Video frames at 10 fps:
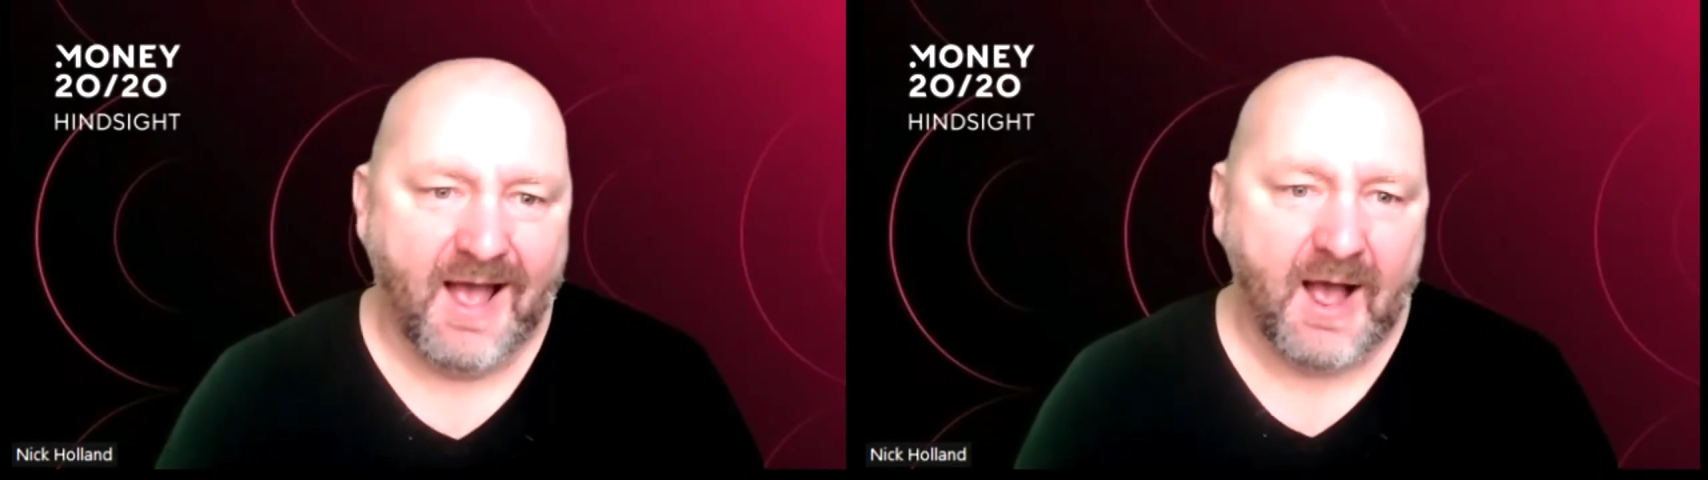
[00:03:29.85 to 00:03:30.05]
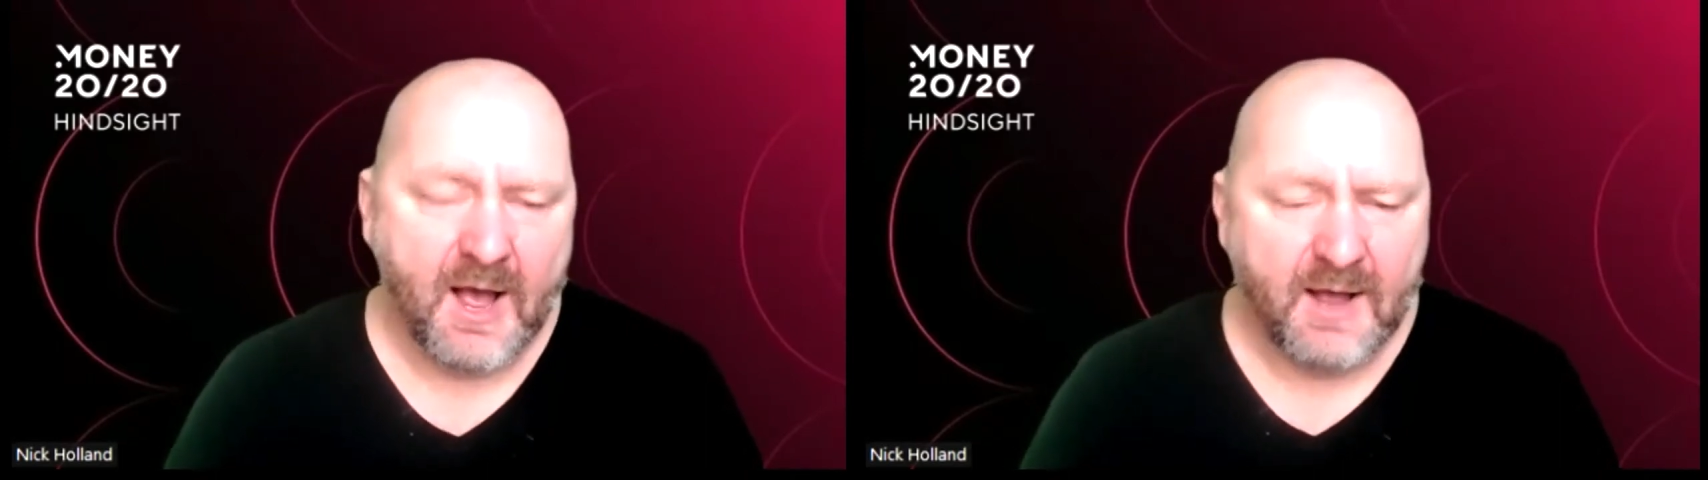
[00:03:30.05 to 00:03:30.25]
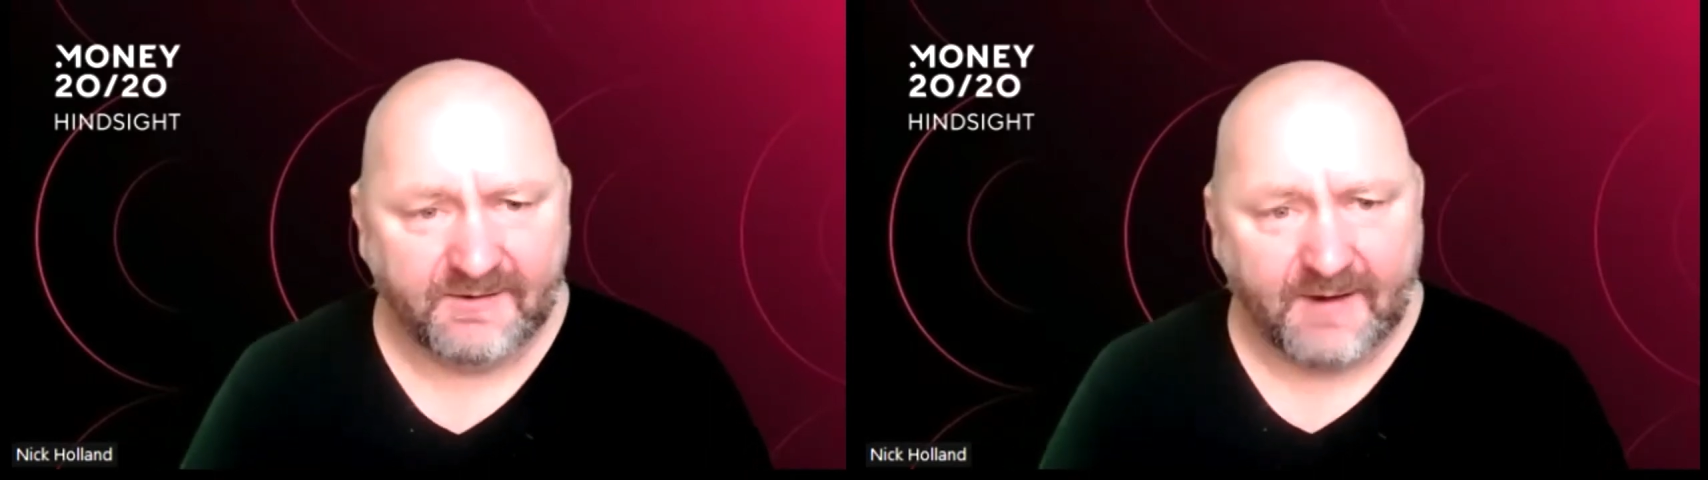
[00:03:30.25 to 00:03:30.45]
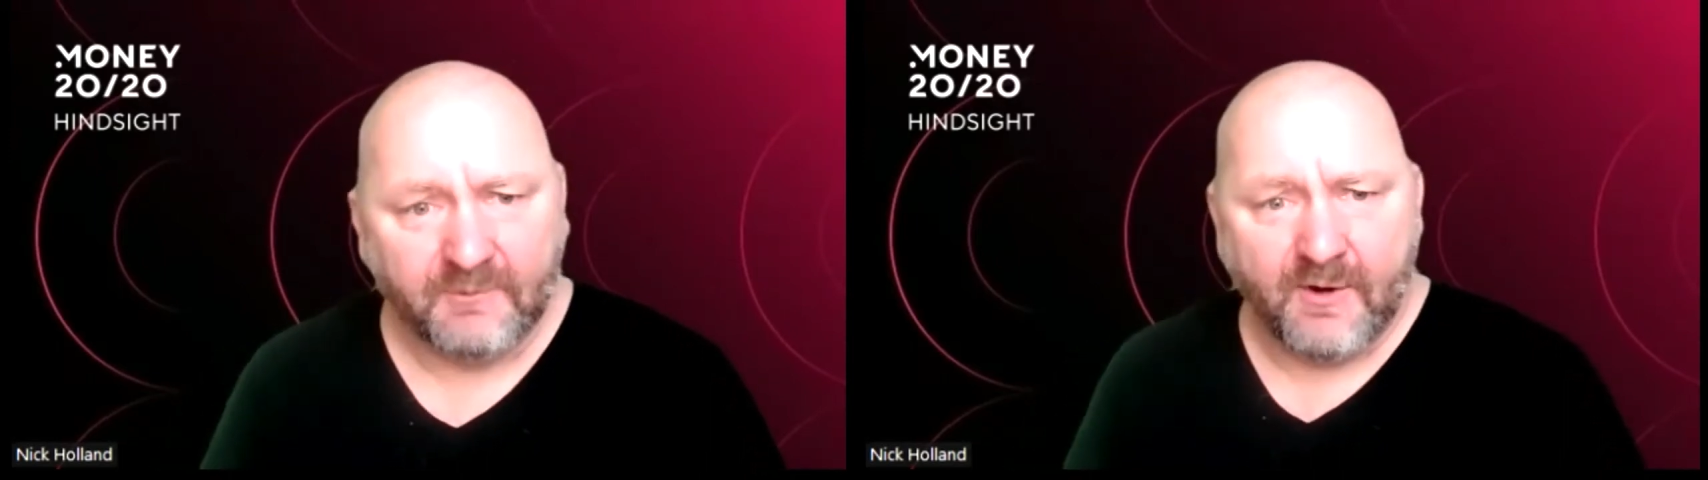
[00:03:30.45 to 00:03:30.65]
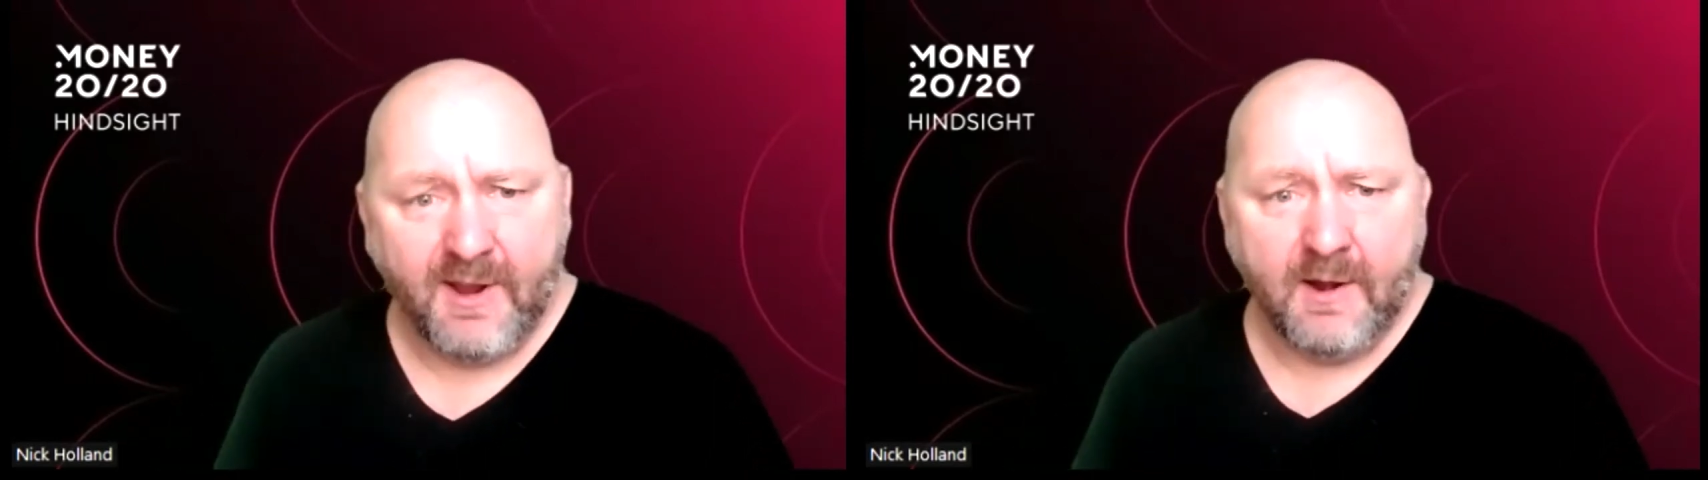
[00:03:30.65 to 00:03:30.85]
uh,
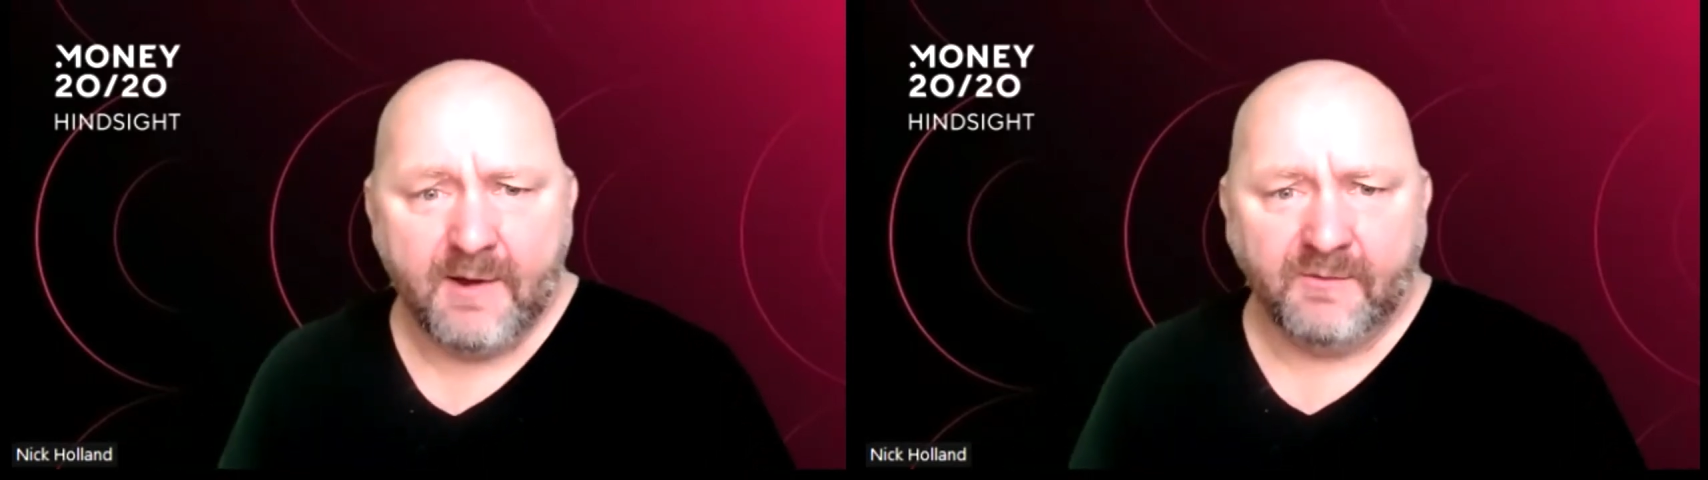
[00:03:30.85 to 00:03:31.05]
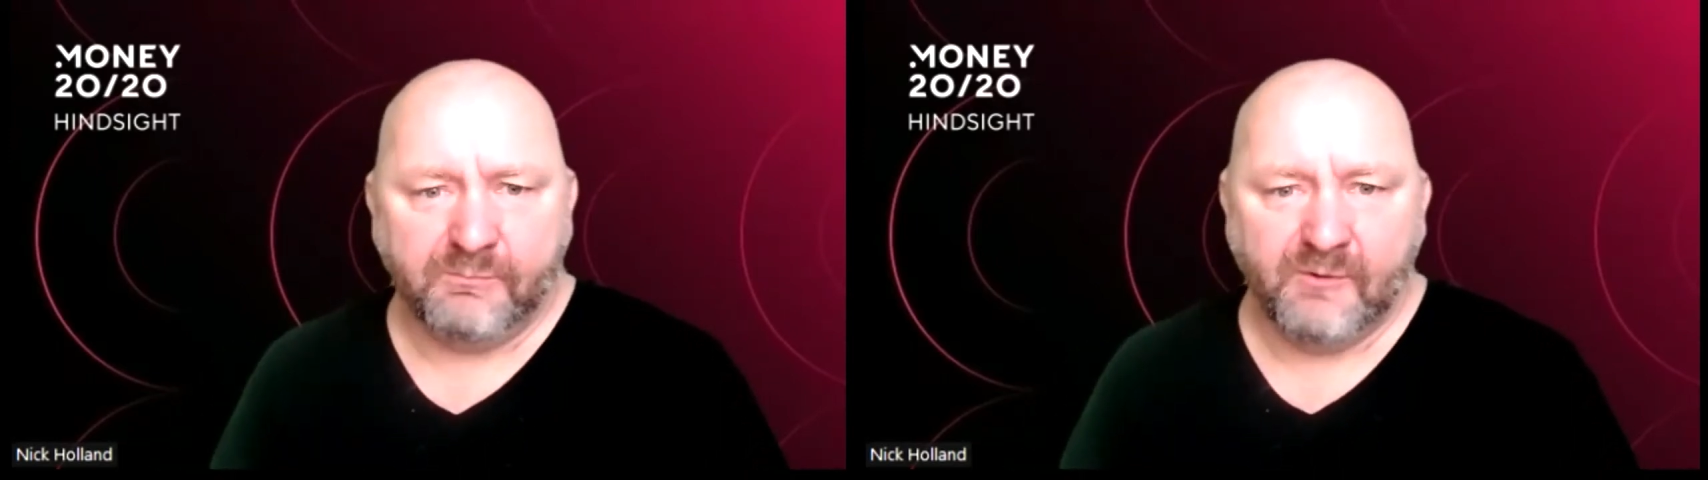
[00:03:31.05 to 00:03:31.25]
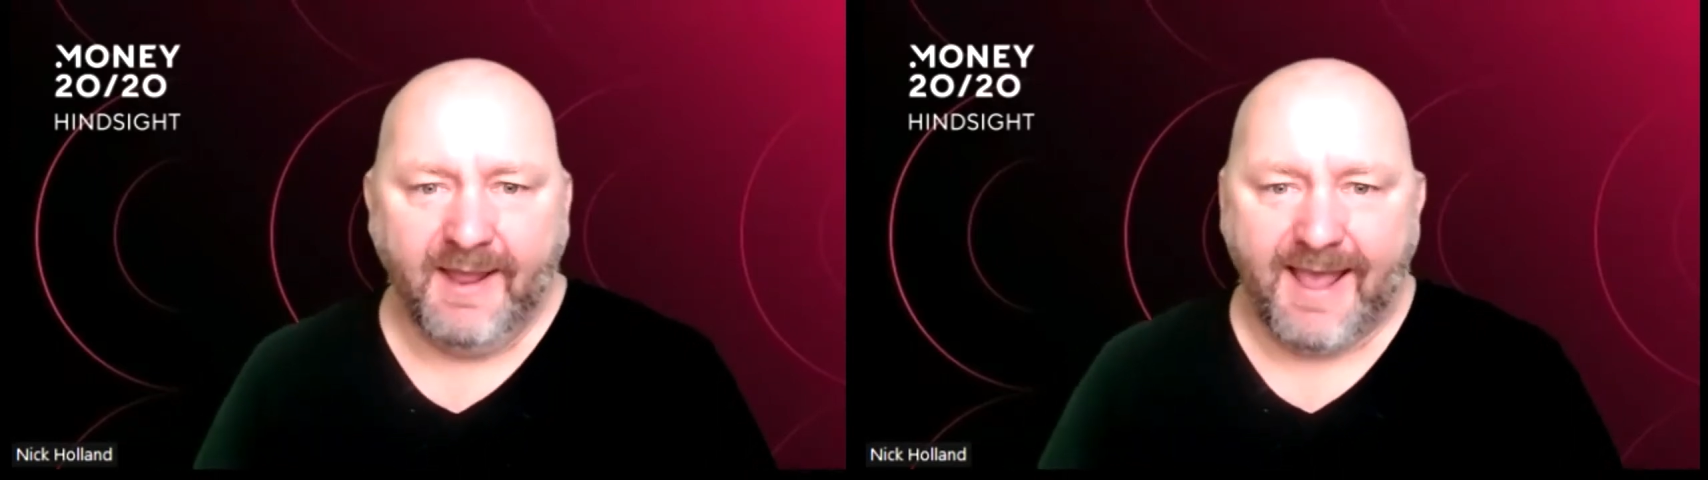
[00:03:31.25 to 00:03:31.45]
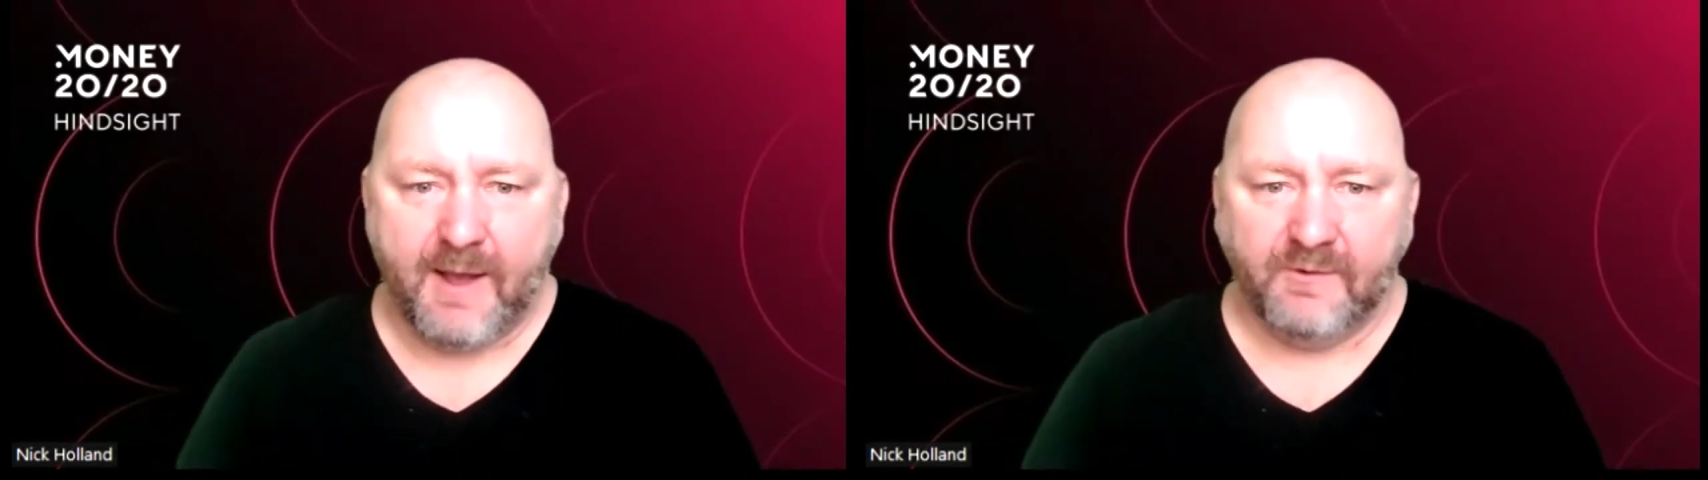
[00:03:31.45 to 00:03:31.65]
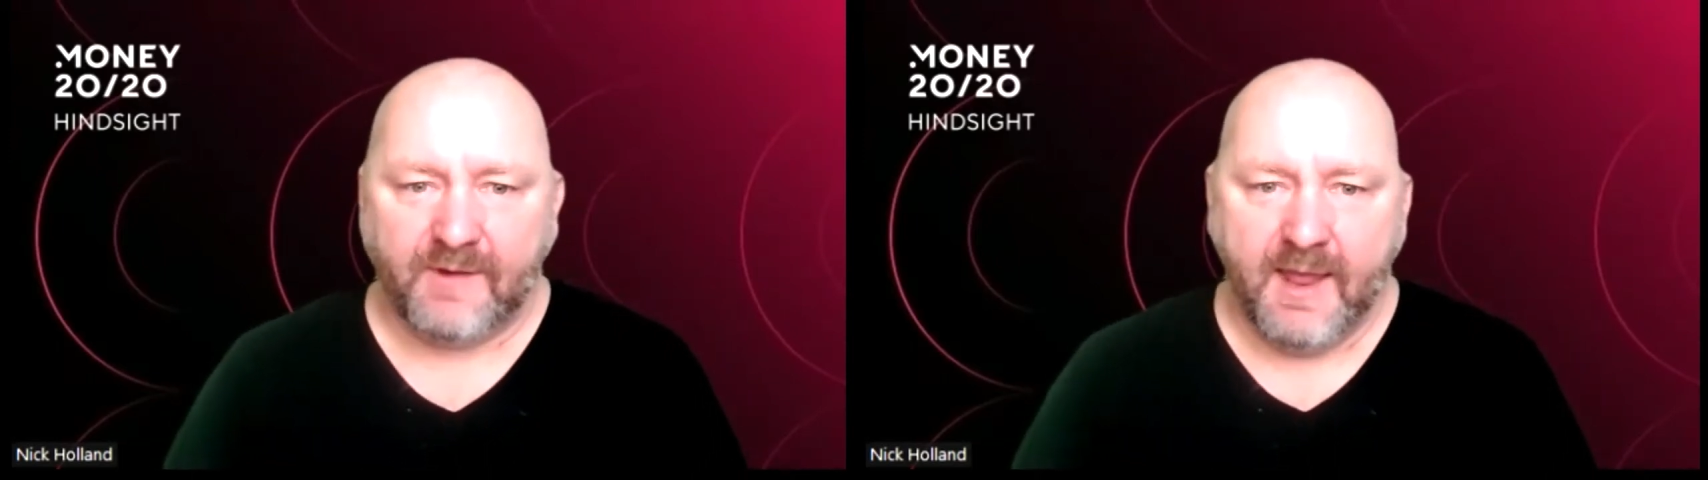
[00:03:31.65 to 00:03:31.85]
Delta Airlines bringing out